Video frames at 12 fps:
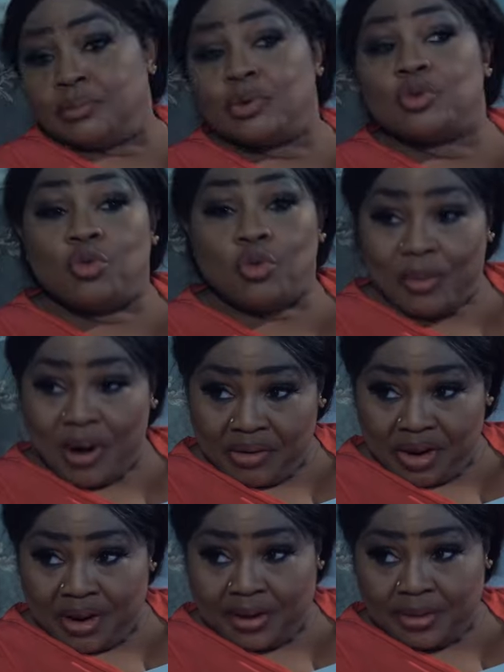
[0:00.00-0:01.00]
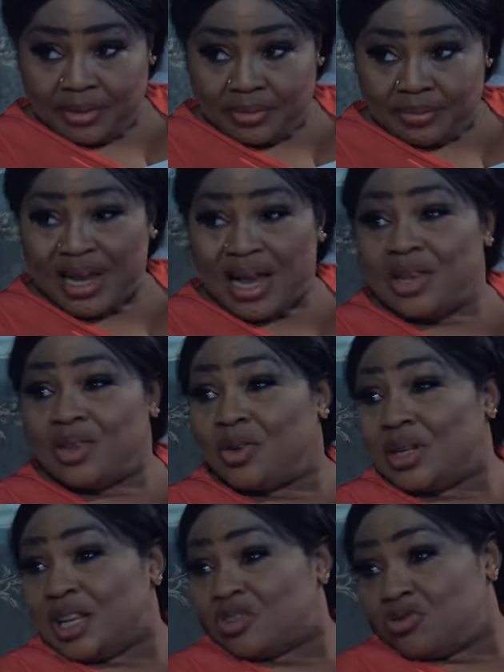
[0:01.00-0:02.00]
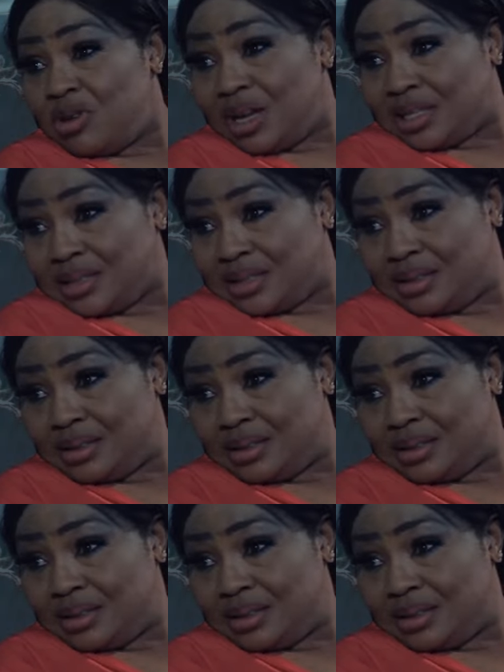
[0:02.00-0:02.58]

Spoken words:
But you will marry her. And not that rat.